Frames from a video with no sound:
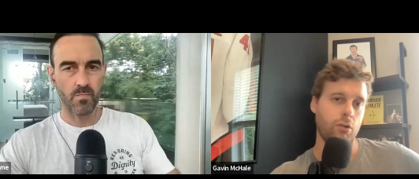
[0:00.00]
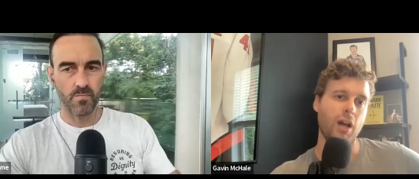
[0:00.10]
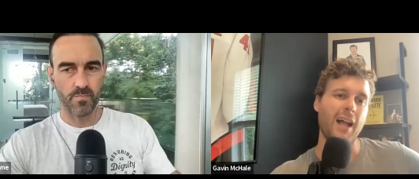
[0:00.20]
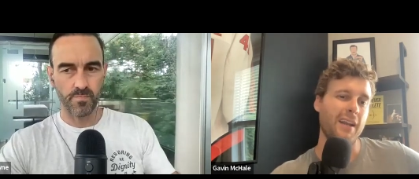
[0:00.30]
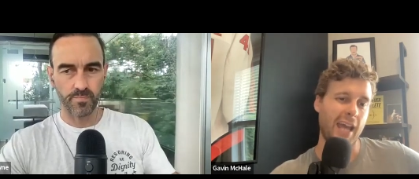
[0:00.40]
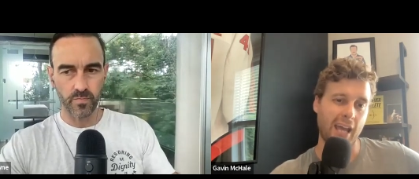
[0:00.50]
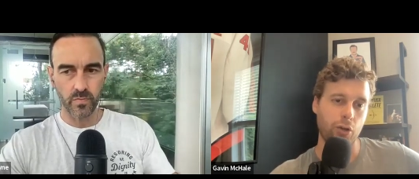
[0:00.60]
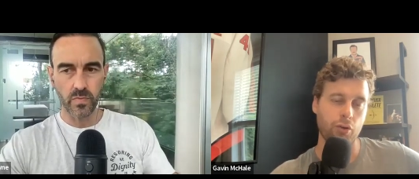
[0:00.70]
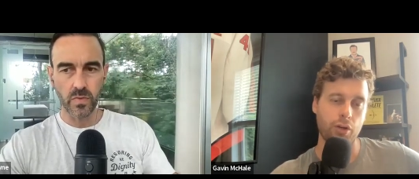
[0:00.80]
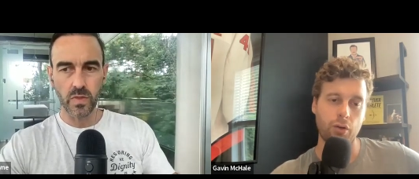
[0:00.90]
Speaker 1: know gotten
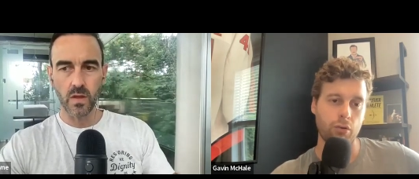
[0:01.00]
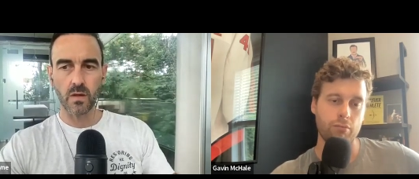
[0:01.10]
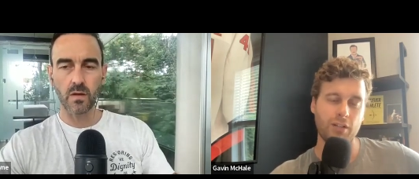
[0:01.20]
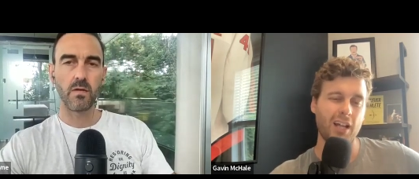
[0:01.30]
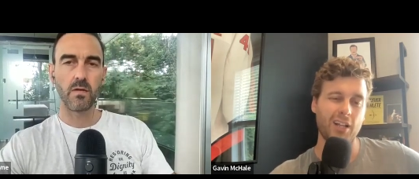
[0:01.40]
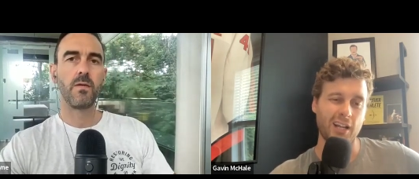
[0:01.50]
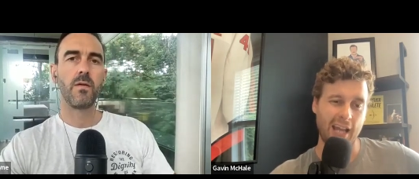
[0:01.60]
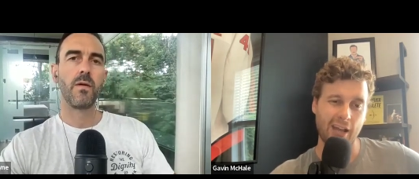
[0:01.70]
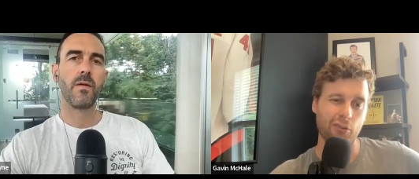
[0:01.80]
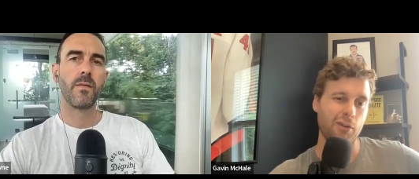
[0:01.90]
angry or not gotten
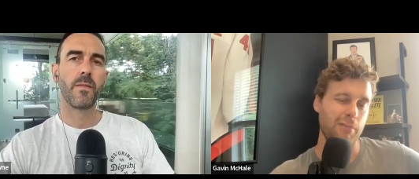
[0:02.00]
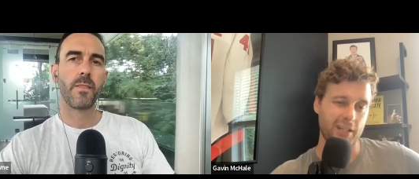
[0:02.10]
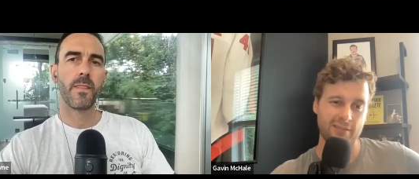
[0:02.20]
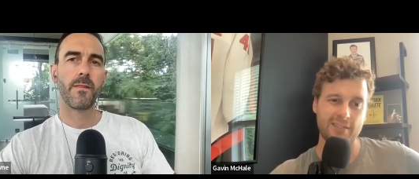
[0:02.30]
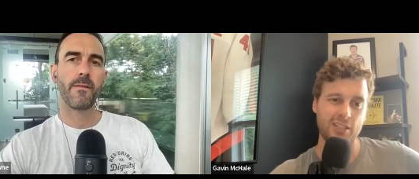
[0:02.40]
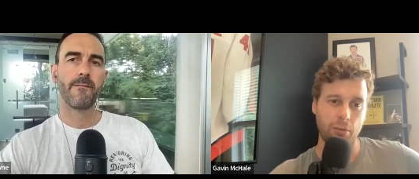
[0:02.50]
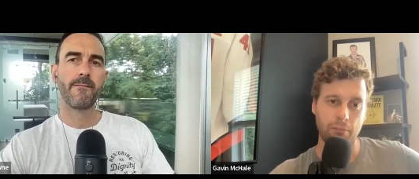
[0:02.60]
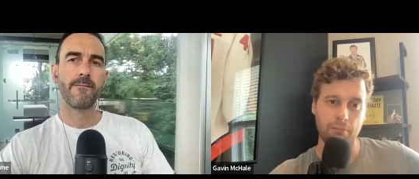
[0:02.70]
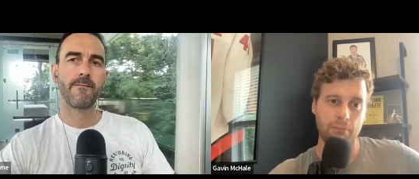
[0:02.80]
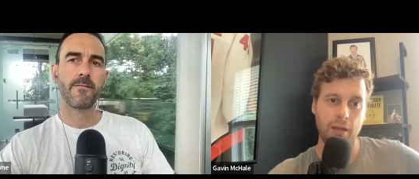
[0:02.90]
angry but you
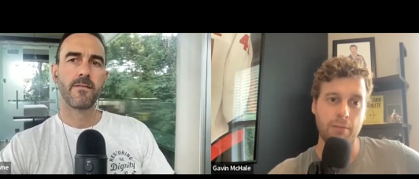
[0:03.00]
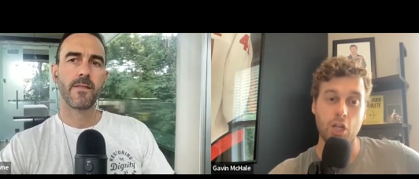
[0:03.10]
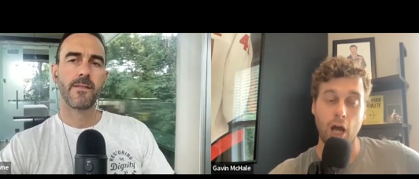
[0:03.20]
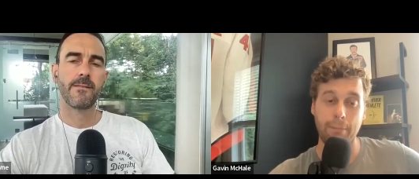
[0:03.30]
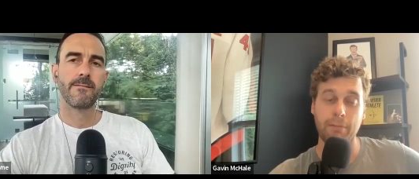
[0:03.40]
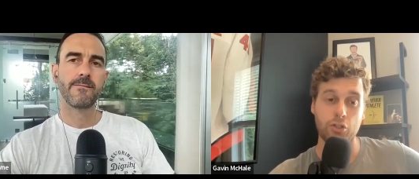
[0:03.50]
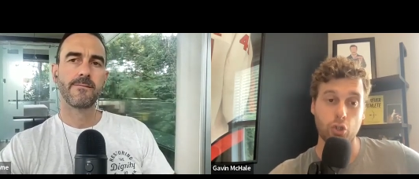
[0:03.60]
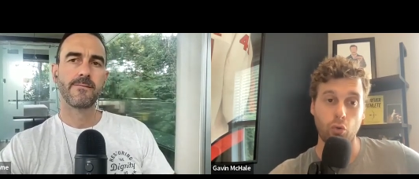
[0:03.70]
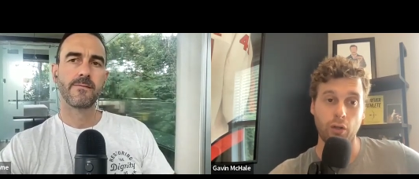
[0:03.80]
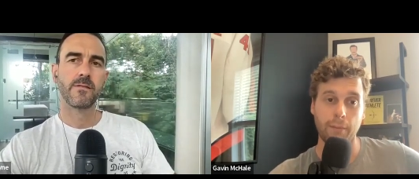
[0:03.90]
know maybe not been
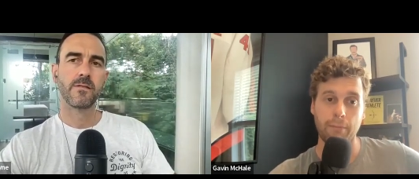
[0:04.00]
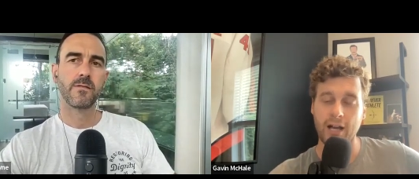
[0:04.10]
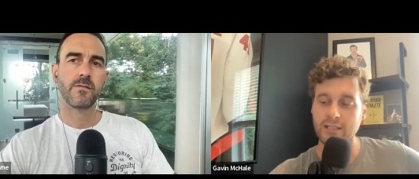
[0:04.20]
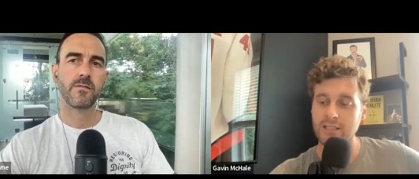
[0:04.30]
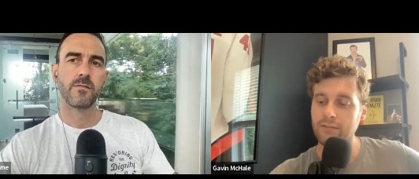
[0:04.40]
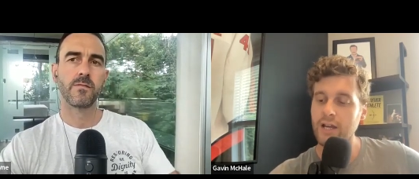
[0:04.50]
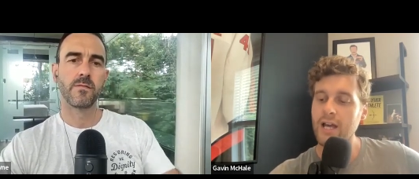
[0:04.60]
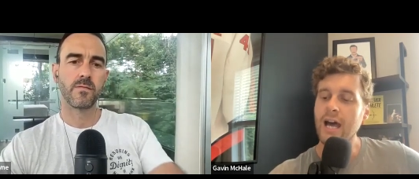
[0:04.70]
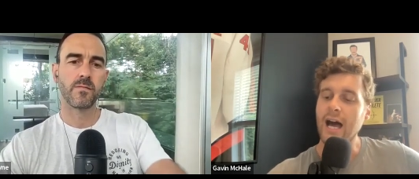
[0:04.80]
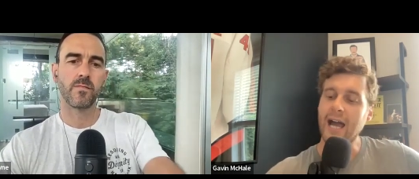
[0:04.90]
totally positive
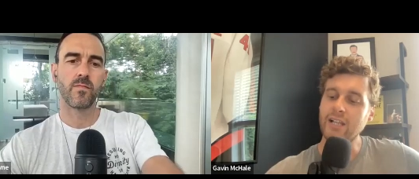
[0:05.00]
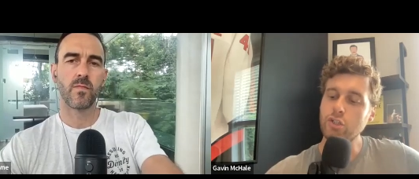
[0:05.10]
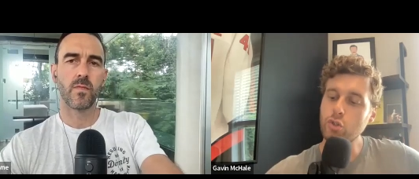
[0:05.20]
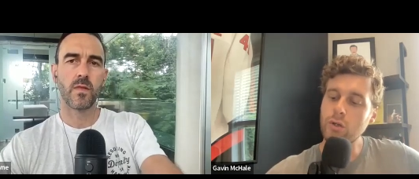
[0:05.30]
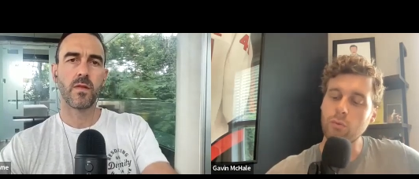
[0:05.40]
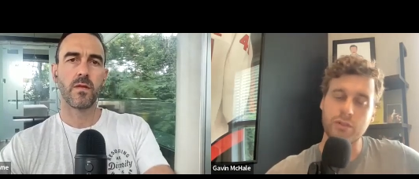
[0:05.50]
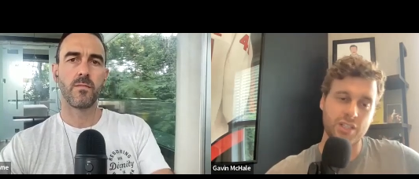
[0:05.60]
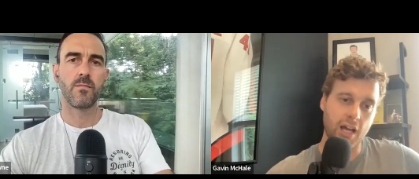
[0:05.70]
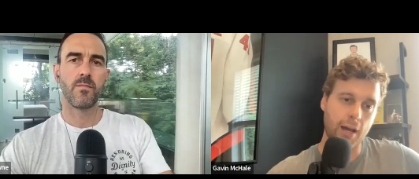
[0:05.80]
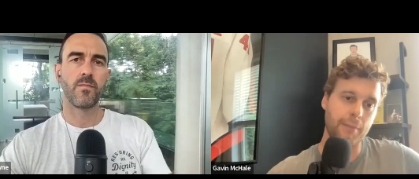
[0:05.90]
i knew it was
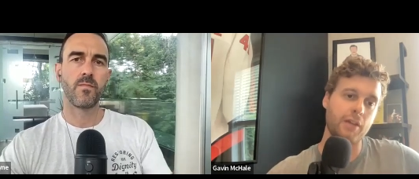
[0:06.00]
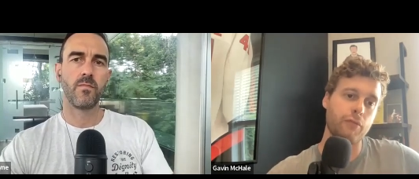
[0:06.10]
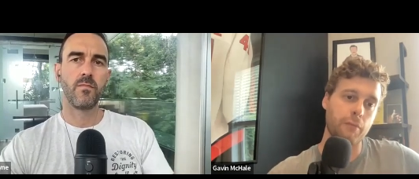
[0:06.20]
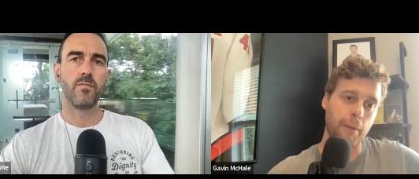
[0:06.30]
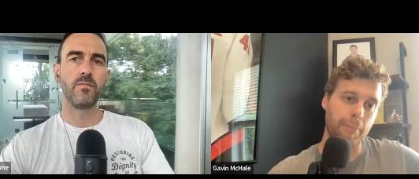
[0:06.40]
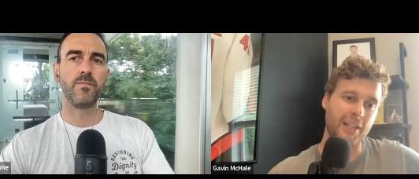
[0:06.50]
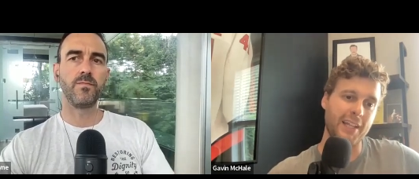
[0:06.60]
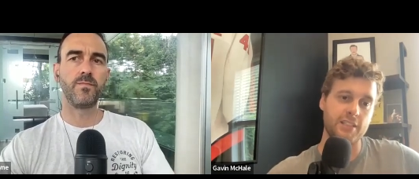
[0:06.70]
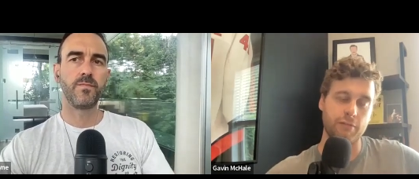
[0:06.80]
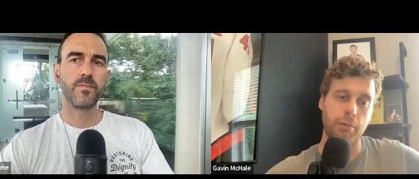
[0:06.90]
coming from a
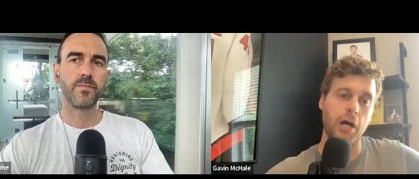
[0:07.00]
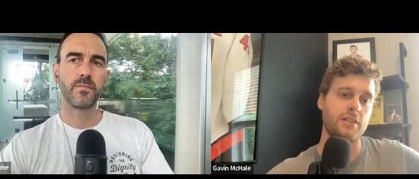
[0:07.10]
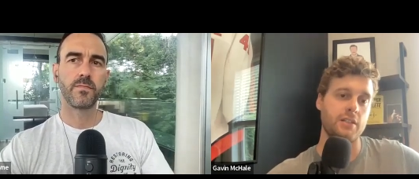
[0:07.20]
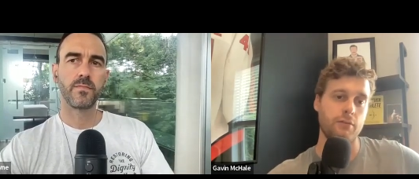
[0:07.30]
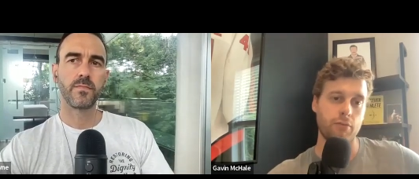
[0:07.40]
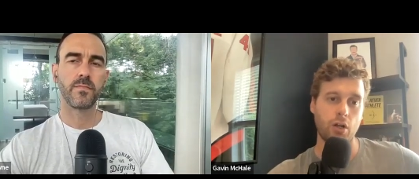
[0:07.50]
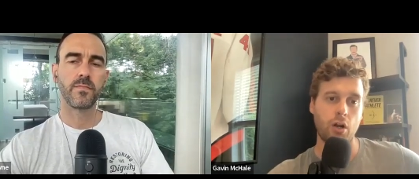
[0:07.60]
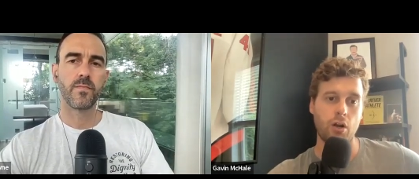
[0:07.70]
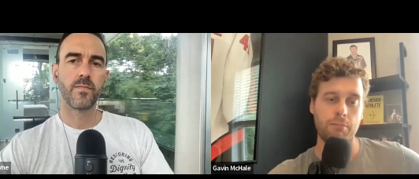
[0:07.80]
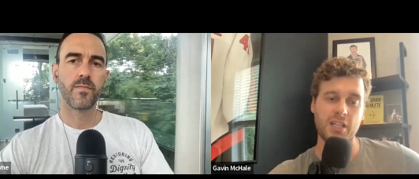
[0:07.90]
place of positive
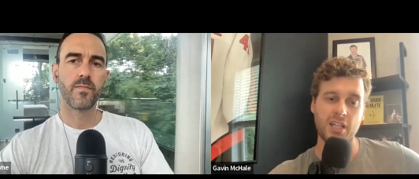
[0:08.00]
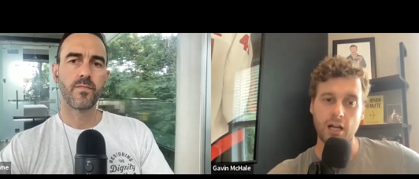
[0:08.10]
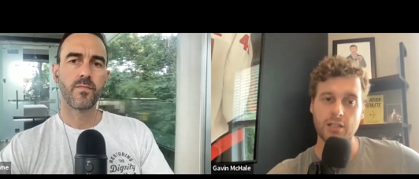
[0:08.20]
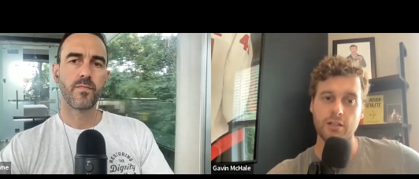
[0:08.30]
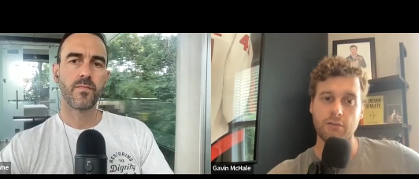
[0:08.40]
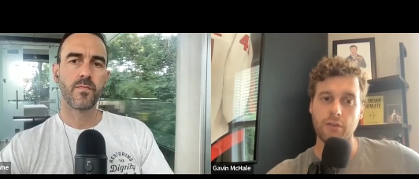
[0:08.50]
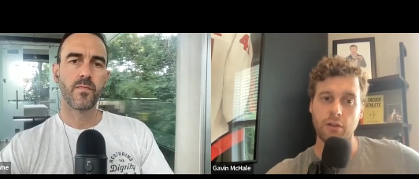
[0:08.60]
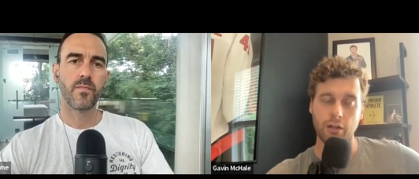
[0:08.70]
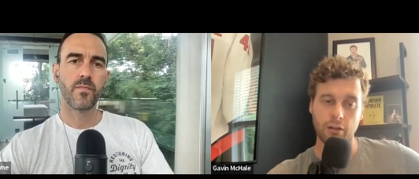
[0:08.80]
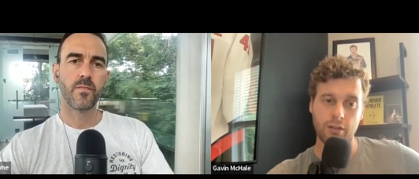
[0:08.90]
regard because of
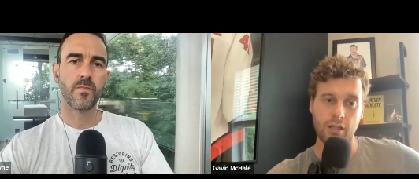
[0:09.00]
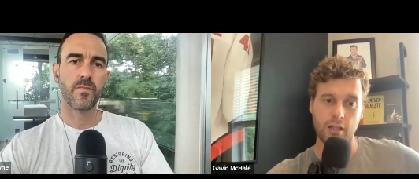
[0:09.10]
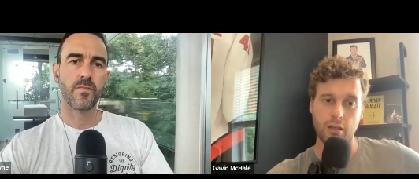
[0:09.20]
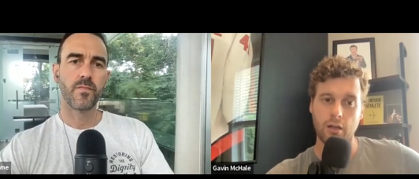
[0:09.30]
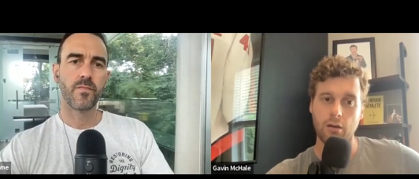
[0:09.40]
the the